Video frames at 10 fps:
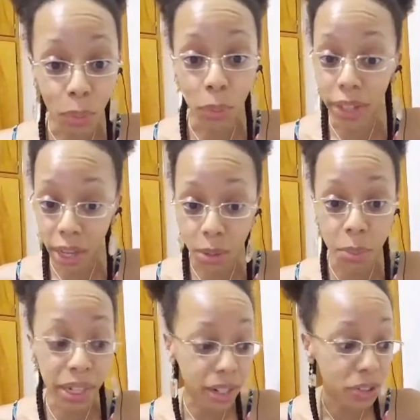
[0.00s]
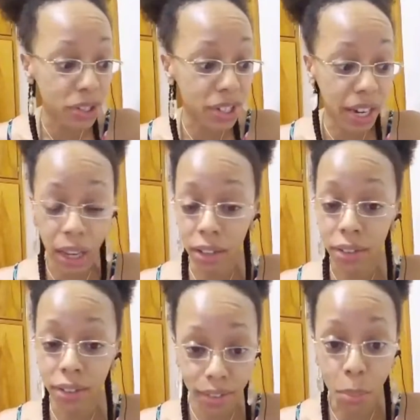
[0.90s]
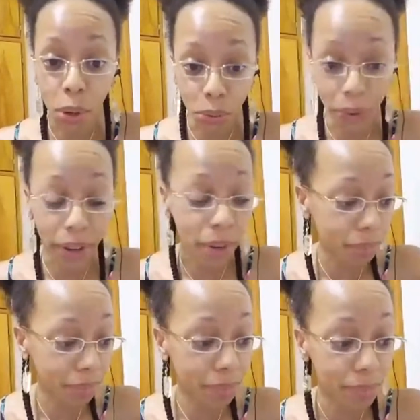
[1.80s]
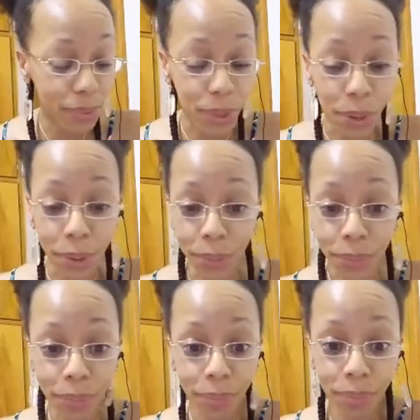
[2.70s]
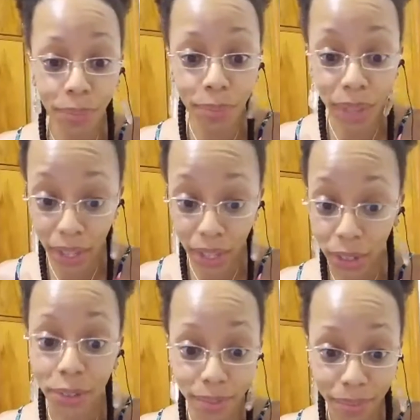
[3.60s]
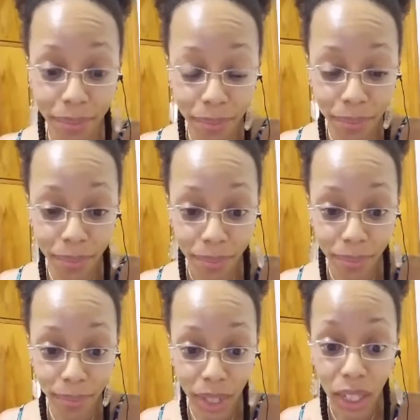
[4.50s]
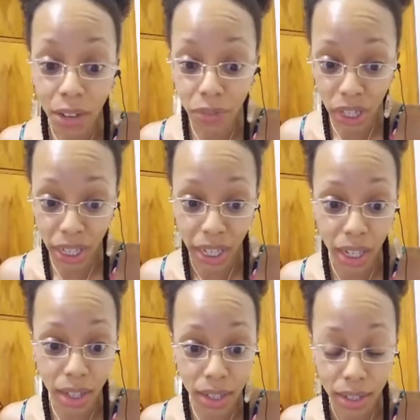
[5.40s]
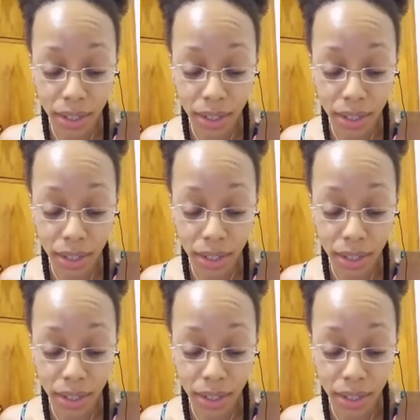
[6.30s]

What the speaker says: It really helps me to understand the program. So, thank you. Love Gene Keys.